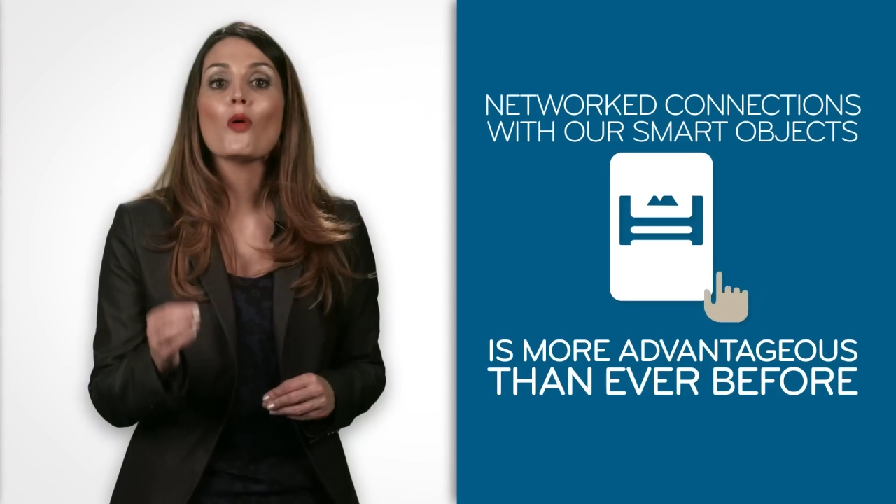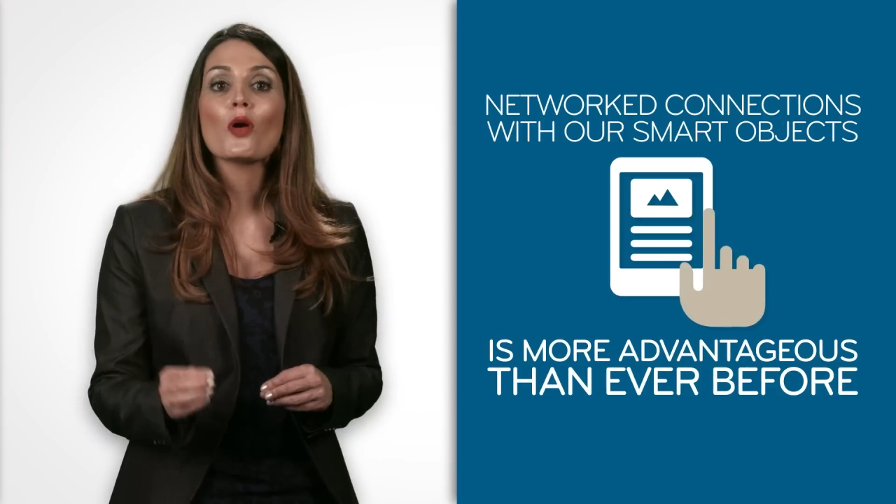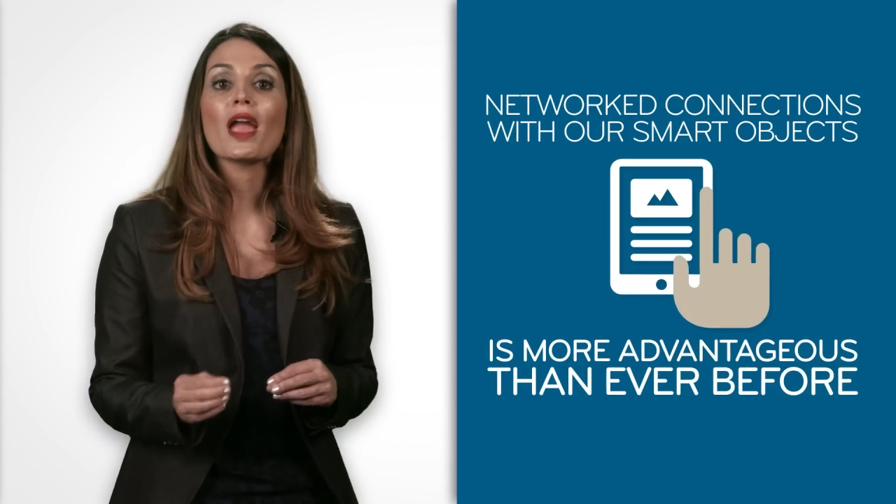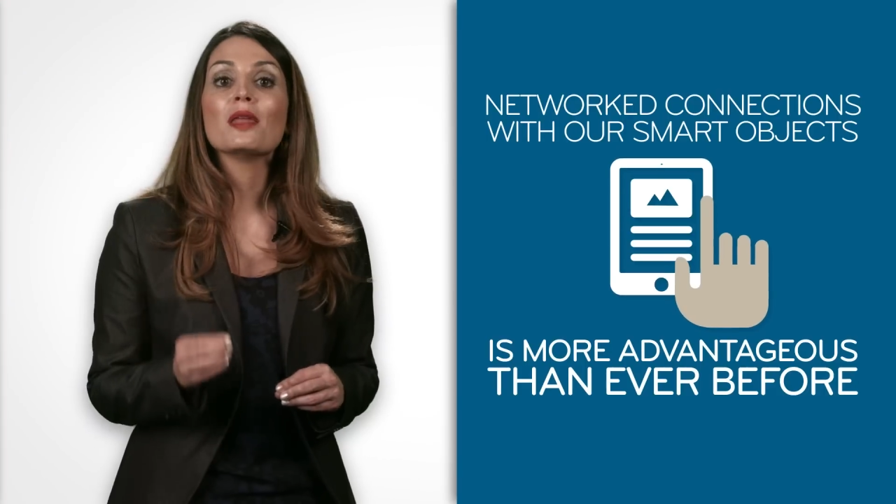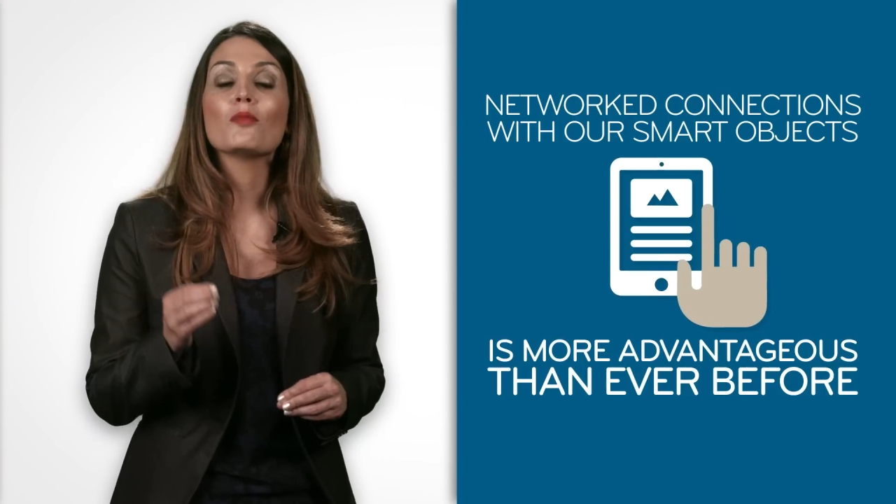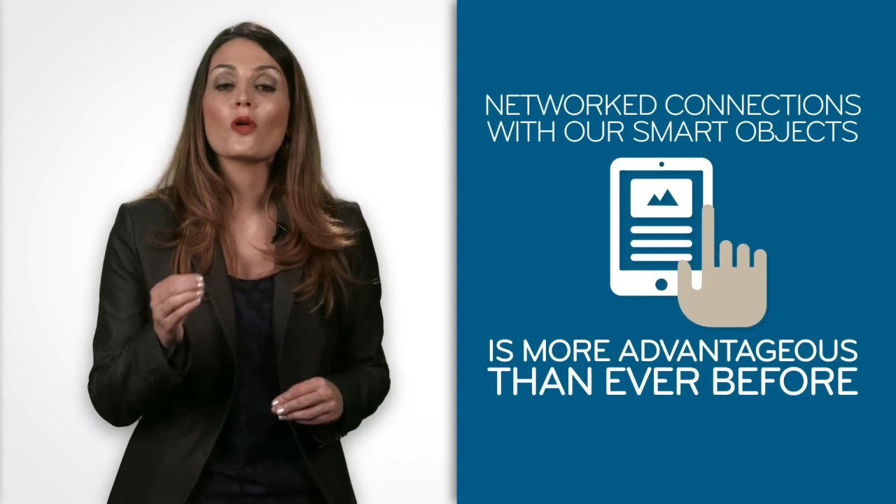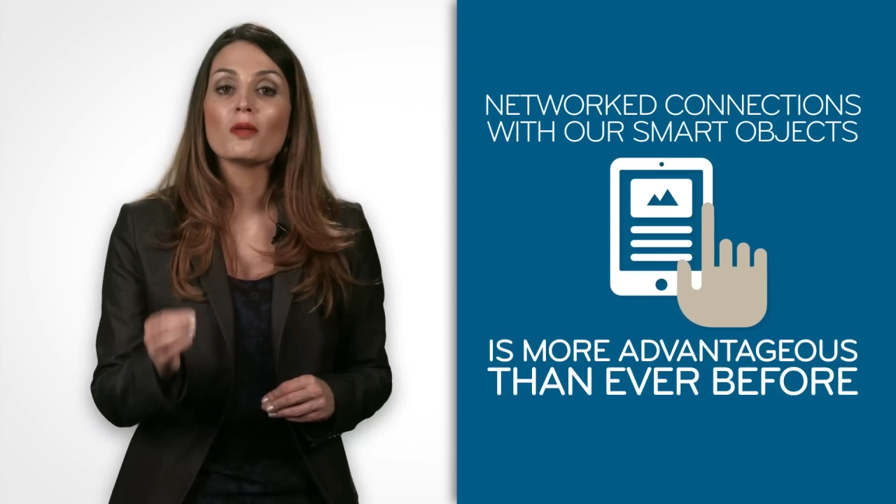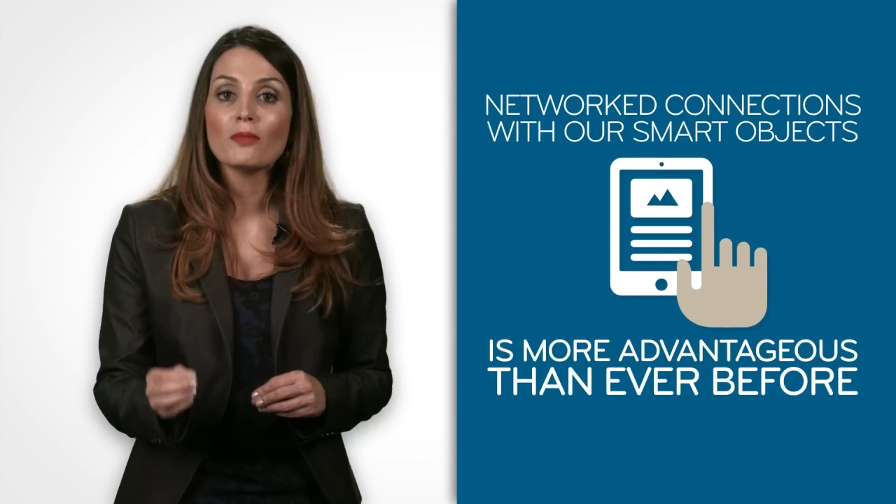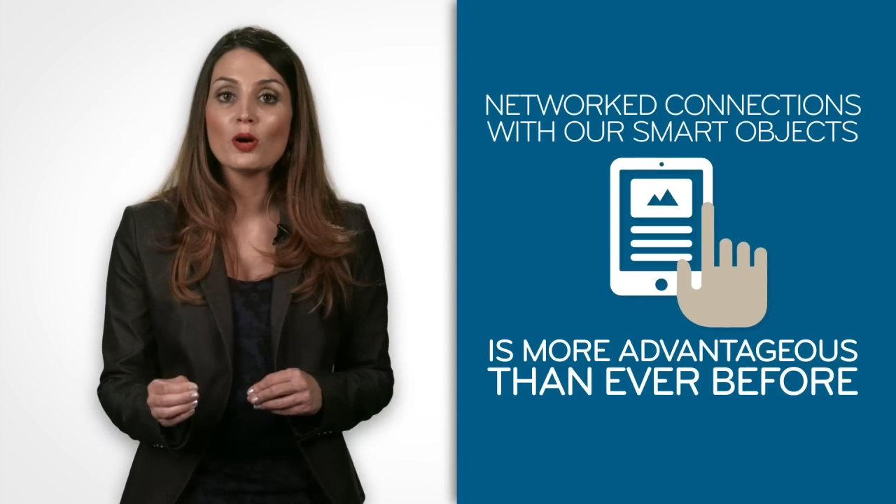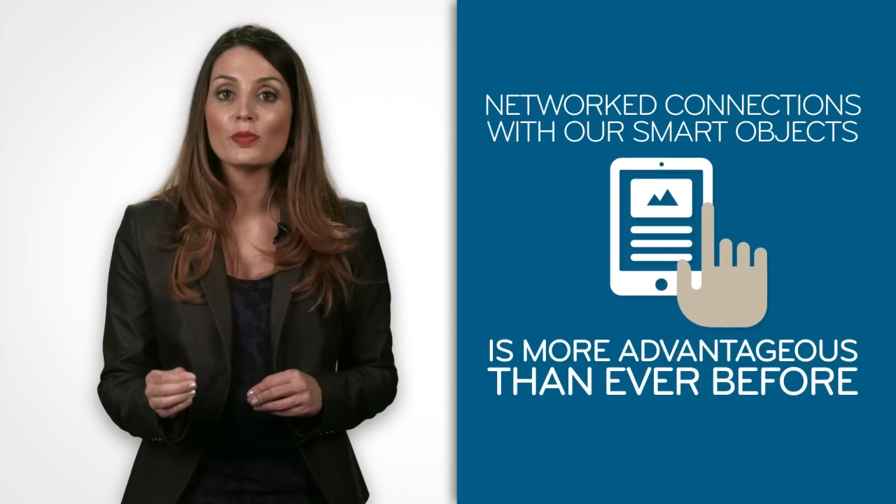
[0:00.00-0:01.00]
more and more
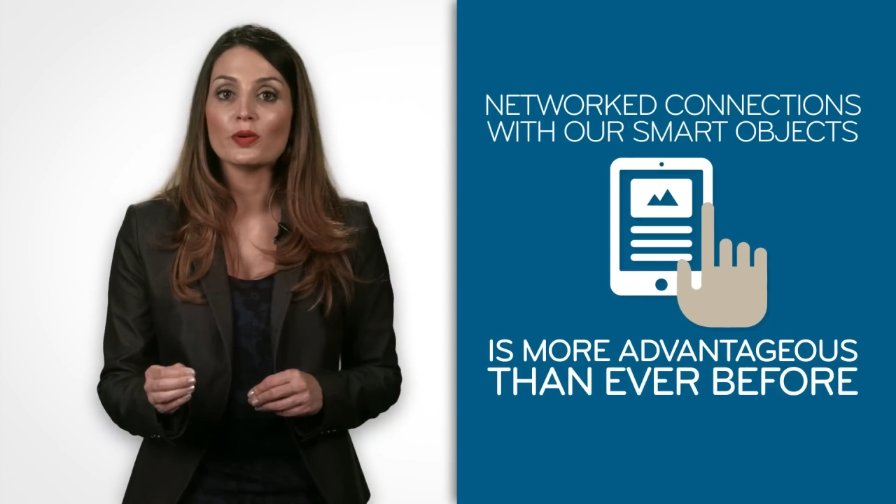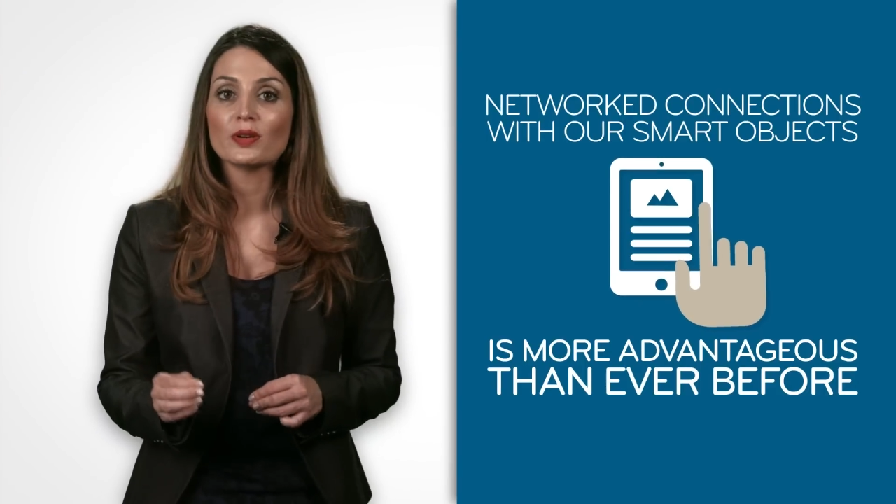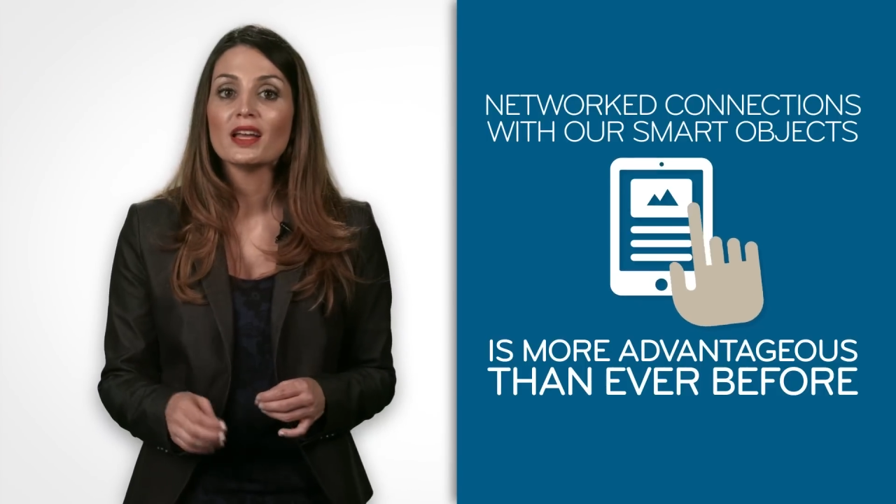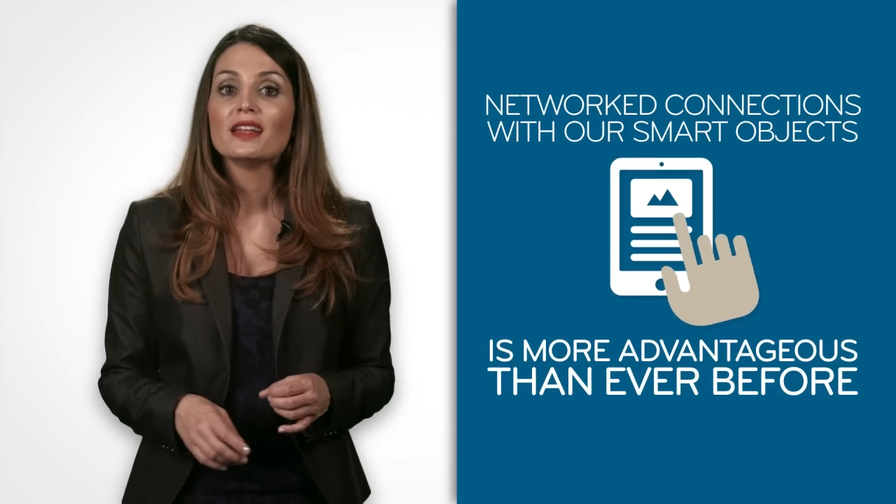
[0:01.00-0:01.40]
mobile,